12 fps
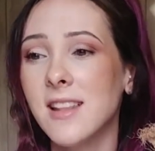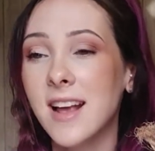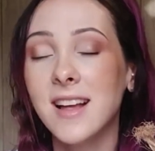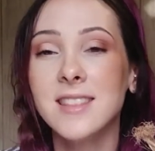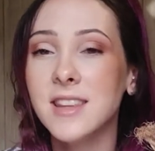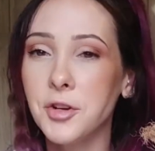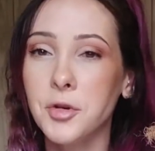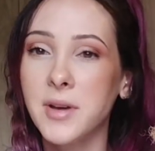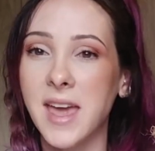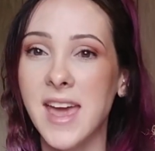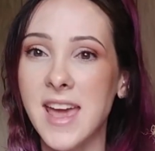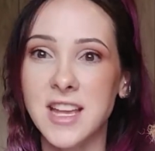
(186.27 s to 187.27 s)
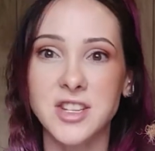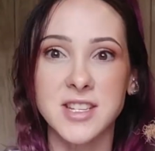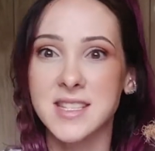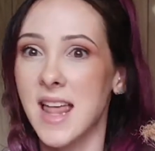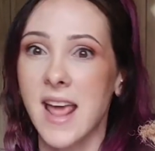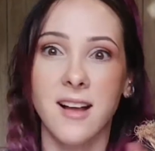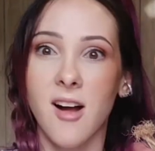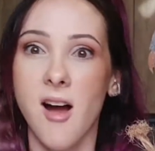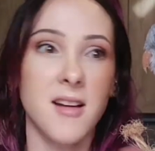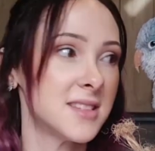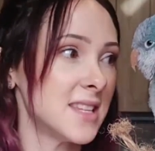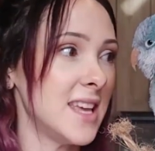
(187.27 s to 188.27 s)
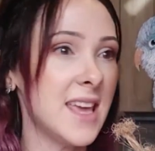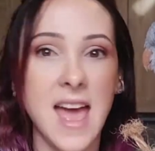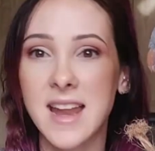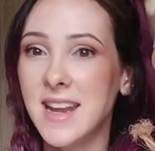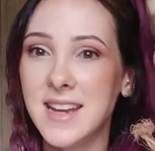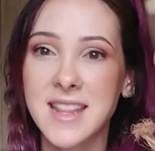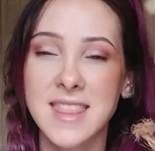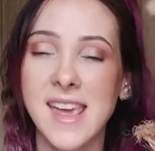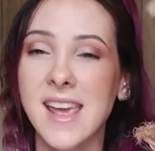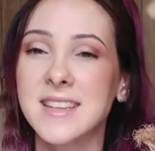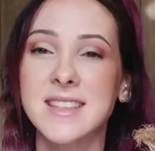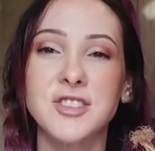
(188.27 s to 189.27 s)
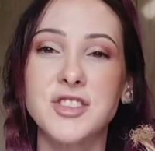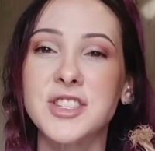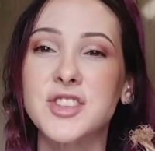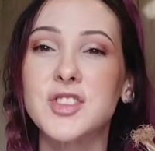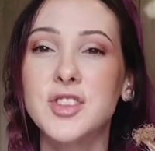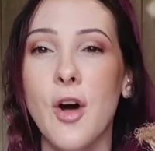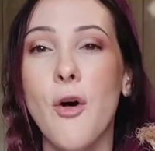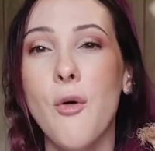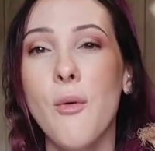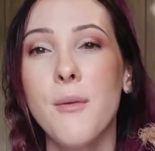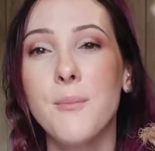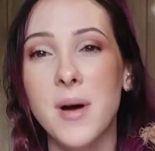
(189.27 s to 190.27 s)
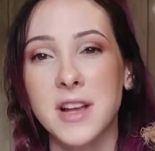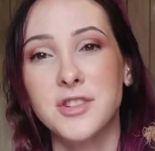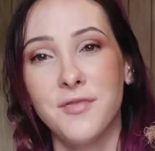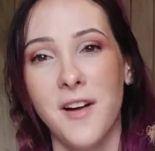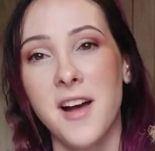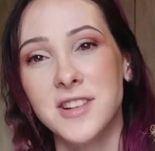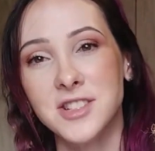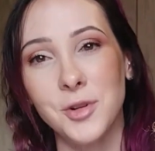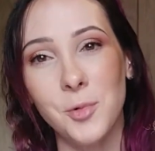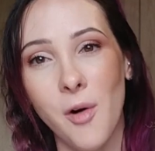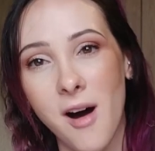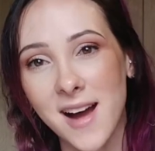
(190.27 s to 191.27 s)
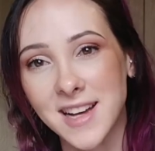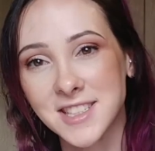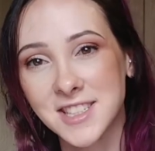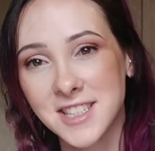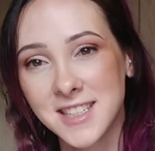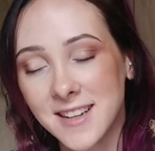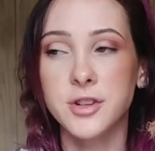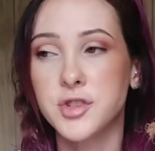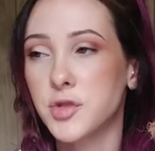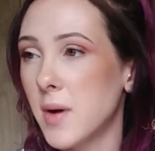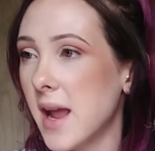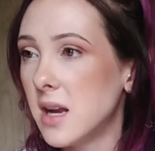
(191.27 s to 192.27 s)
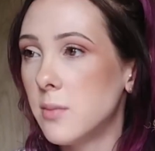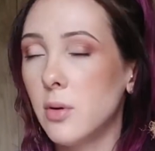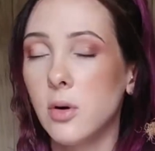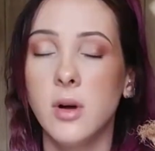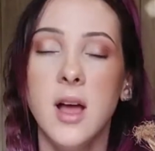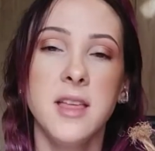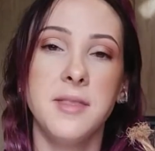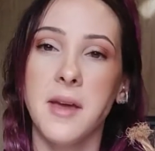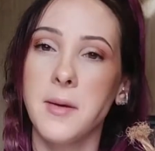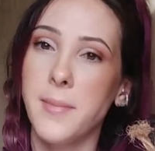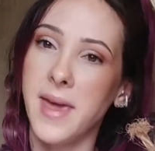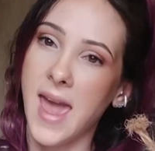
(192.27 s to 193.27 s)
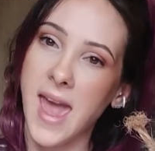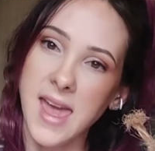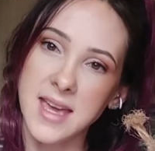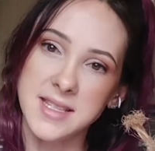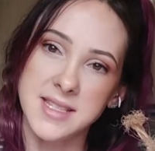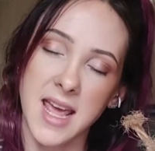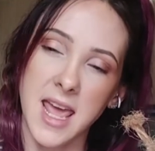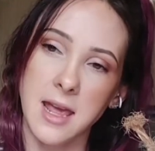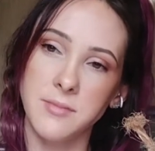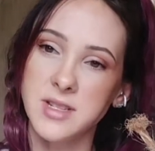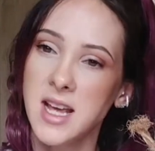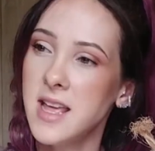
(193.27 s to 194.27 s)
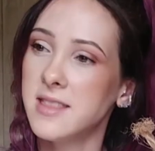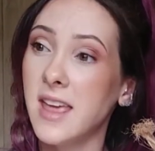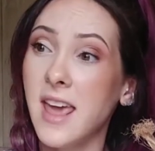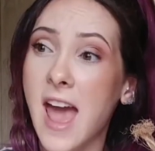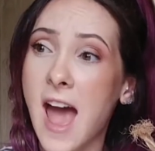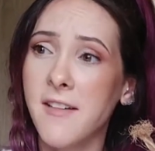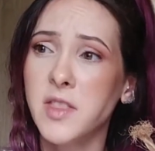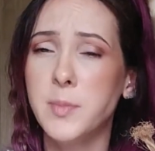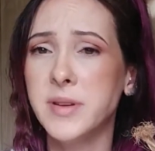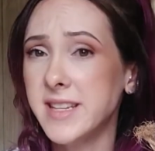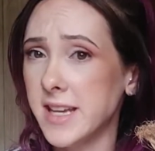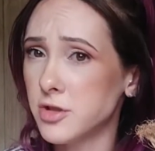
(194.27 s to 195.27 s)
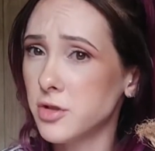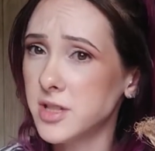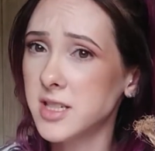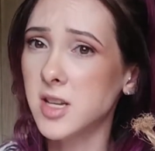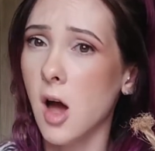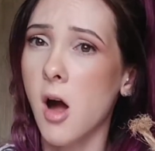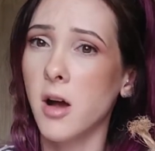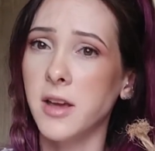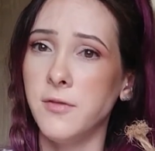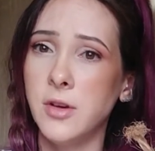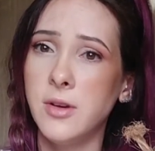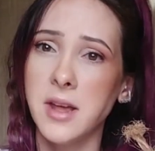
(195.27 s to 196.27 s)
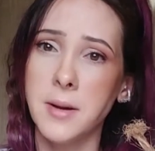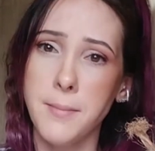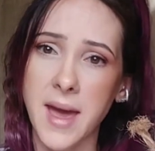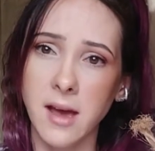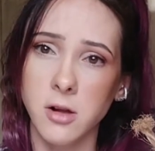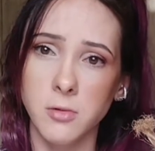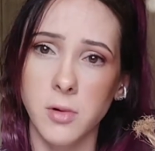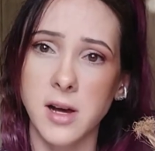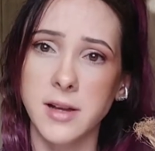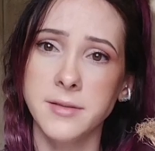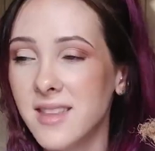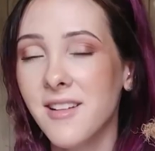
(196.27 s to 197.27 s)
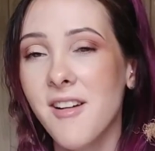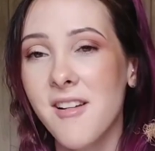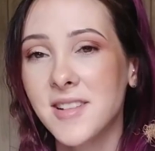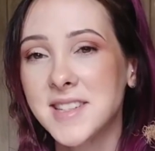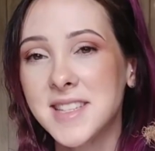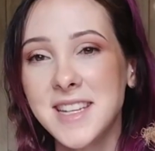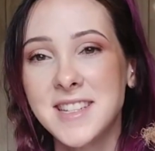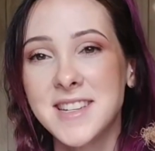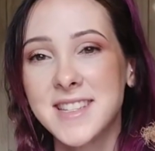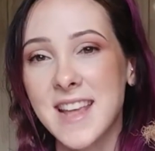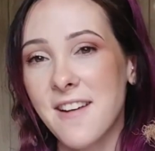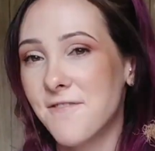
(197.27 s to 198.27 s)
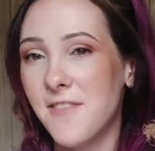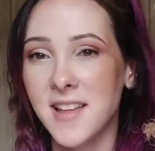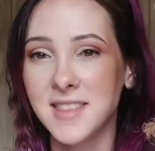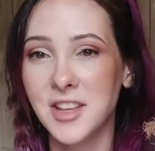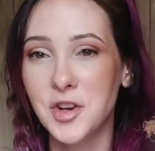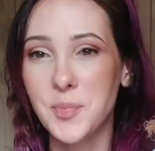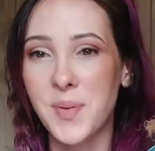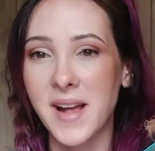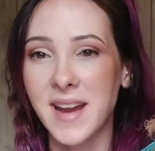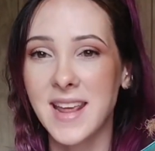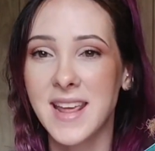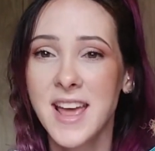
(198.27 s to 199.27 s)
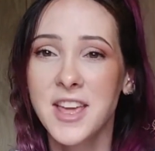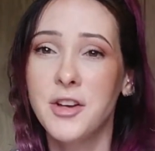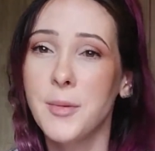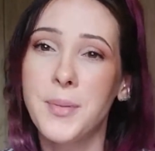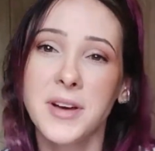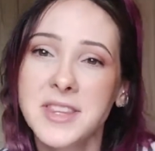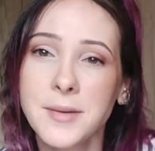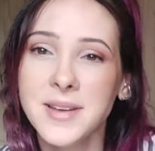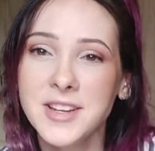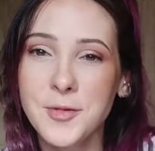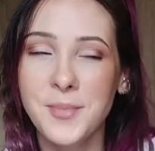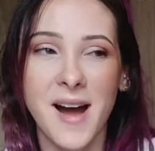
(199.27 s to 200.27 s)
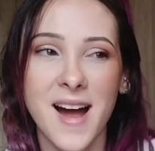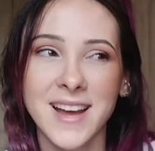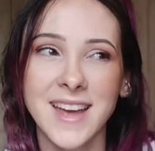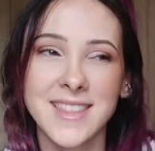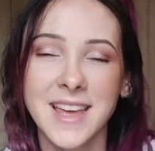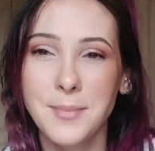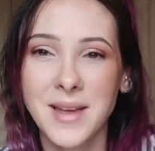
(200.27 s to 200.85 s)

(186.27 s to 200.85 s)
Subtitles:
They're like a little kid just like constantly getting into things. They're just so much fun to watch. They're trainable. They can be hand tamed. They have the potential to talk if you get a male one. And they're honestly just that fun little buddy. You can put them in your pocket.